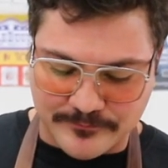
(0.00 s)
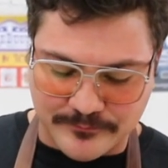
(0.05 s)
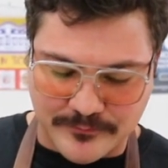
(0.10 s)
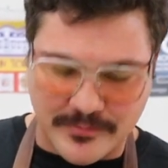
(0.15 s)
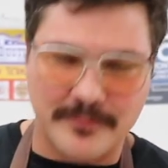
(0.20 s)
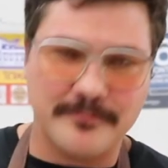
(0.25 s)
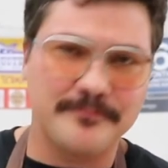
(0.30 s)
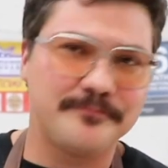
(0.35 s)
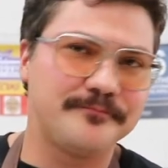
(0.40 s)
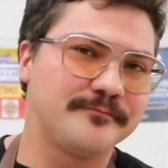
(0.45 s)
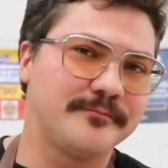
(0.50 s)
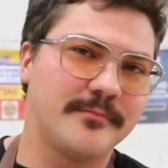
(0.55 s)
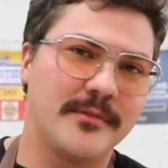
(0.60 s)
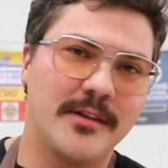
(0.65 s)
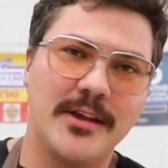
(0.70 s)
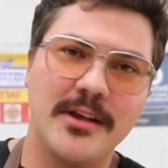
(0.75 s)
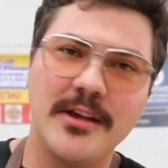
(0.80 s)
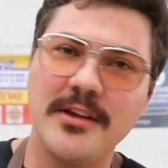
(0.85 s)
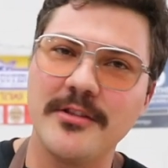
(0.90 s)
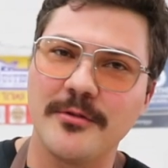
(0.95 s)
But
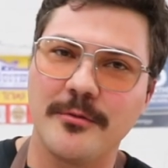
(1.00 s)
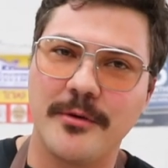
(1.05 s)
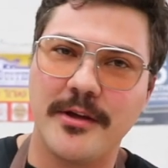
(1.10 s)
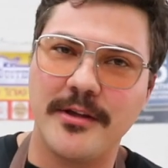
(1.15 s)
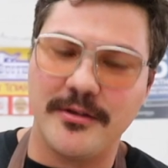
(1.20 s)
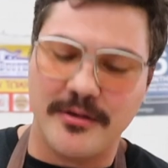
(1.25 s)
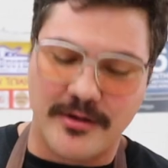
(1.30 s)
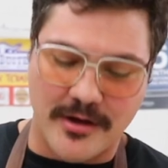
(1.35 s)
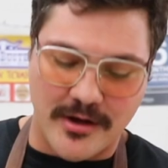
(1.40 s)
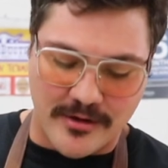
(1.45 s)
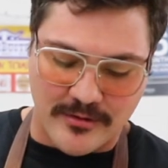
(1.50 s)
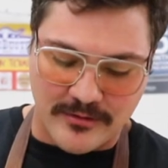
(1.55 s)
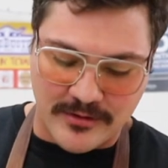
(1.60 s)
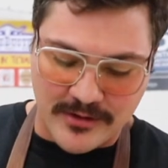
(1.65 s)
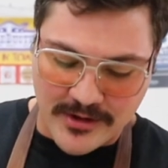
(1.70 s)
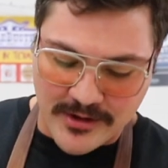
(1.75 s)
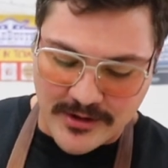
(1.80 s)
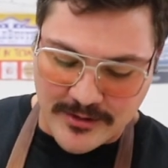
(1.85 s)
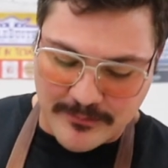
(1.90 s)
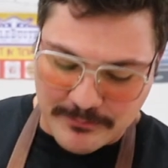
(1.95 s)
either way you go,
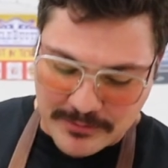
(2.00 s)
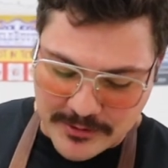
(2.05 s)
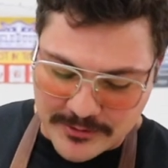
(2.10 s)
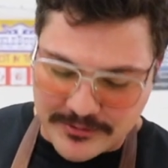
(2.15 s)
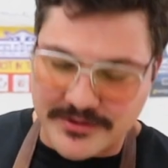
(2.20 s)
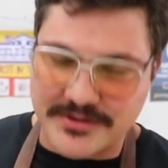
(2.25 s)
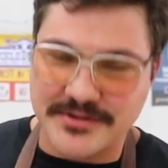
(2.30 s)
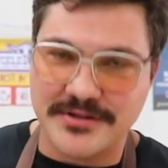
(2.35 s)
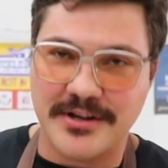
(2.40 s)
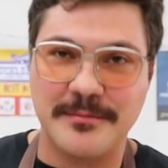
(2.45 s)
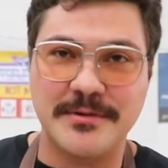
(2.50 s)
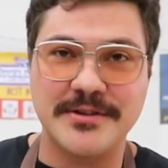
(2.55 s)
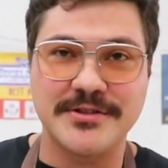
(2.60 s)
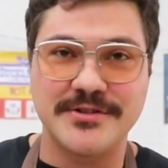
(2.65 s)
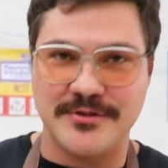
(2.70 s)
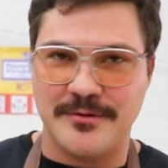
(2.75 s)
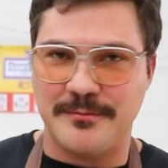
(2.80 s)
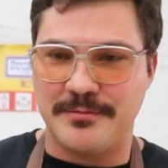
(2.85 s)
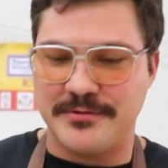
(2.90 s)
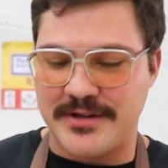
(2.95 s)
both of these are going to be
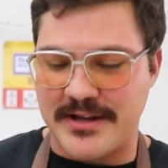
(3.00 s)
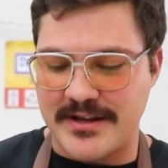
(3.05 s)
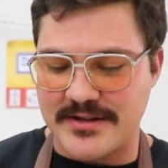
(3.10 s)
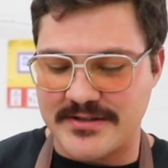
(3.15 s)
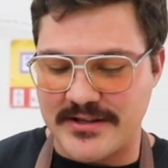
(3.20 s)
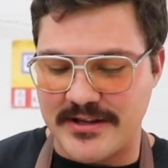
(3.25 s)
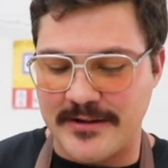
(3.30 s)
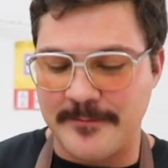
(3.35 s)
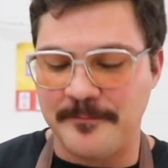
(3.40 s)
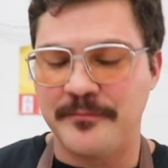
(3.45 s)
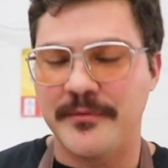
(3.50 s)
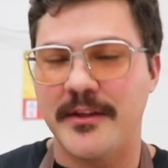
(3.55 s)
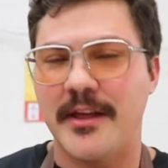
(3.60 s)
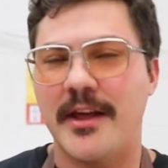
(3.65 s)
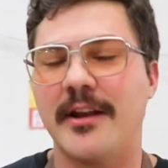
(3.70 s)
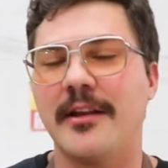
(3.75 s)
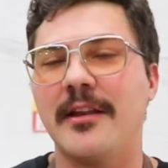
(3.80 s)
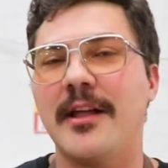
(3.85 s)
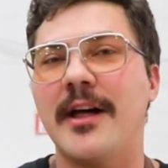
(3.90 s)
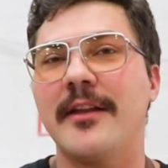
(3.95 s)
super tasty,
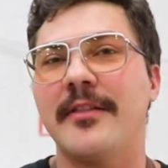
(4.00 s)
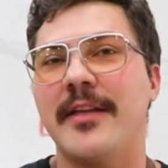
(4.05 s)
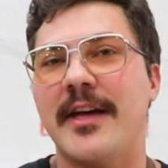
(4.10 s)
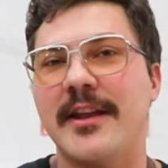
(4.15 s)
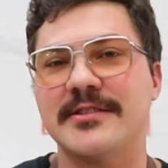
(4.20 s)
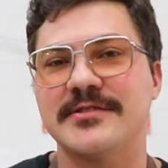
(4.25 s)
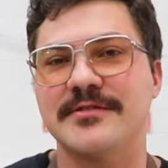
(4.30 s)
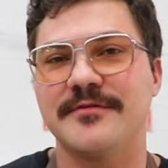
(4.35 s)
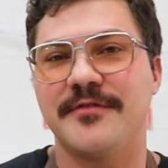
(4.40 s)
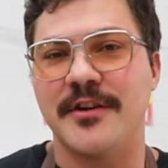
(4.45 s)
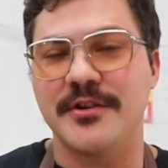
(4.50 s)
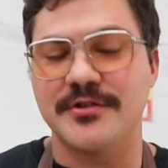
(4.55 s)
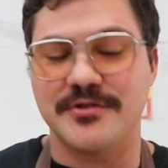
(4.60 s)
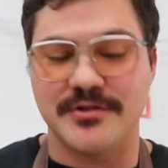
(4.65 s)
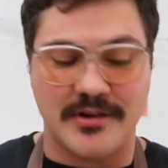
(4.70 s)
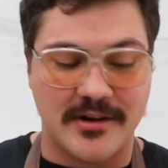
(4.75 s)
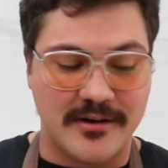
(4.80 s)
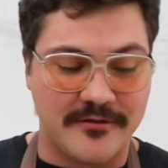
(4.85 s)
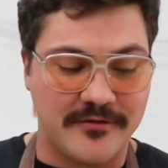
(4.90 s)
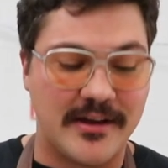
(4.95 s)
and a lot of that is a
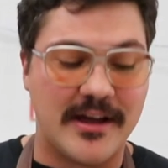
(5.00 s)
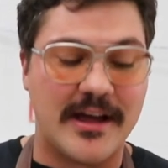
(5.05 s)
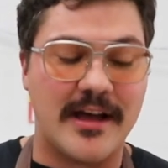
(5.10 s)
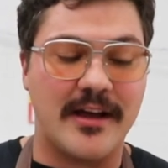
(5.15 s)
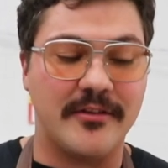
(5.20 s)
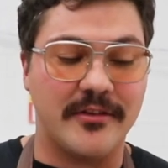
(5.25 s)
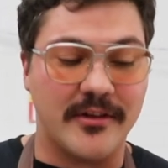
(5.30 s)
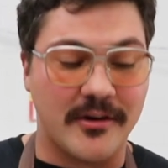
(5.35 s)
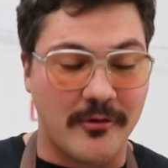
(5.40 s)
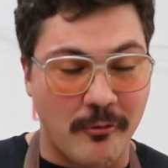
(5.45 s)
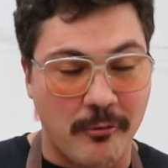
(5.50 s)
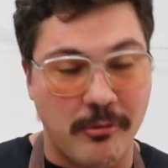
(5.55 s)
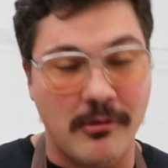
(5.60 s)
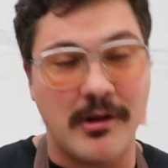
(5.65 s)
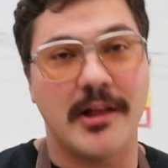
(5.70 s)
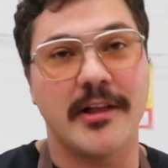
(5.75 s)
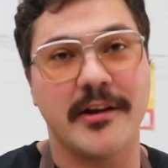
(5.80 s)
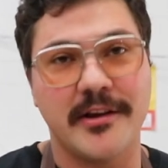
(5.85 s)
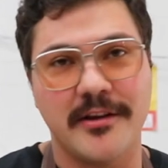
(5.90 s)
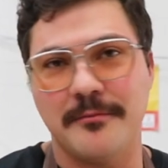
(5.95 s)
function of the
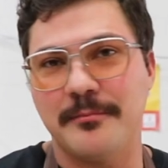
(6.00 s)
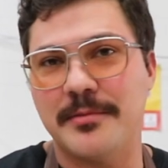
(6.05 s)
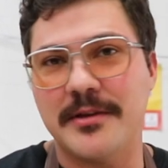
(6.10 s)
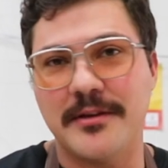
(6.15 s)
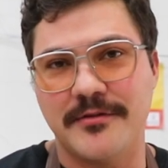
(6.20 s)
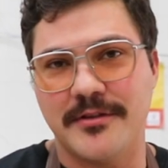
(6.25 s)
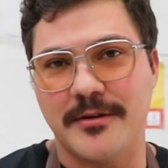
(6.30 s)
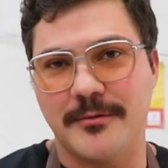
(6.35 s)
quality of beef